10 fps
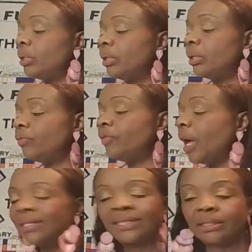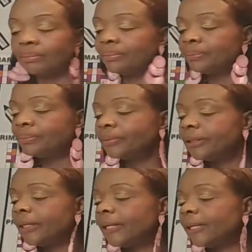You've lost them.
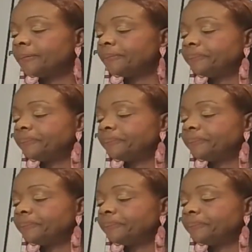You're gone.